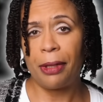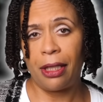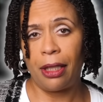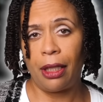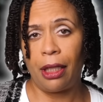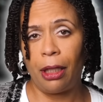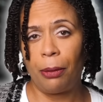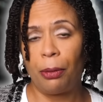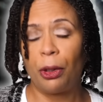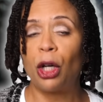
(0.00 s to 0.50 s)

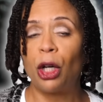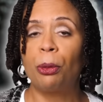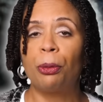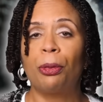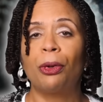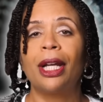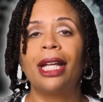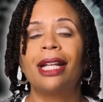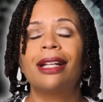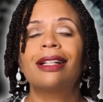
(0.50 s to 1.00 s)
sleep, our
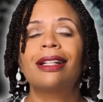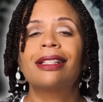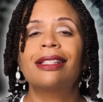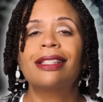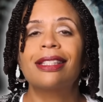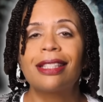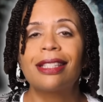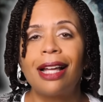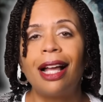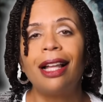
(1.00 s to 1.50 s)
brain
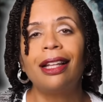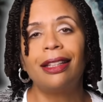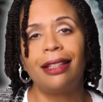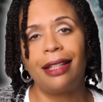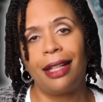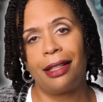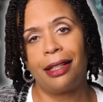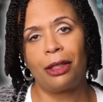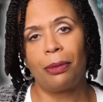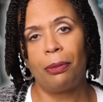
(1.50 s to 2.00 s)

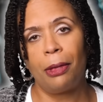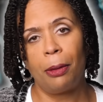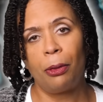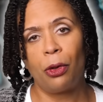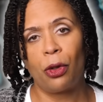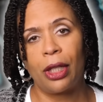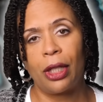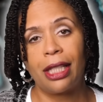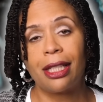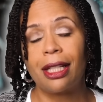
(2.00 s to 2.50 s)
consolidates
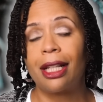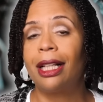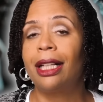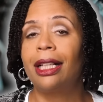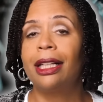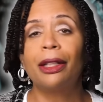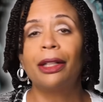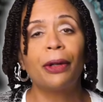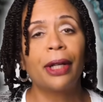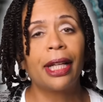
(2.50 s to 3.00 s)
memories,
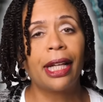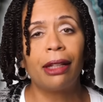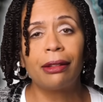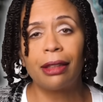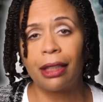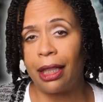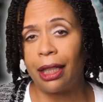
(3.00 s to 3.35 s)
clearing out the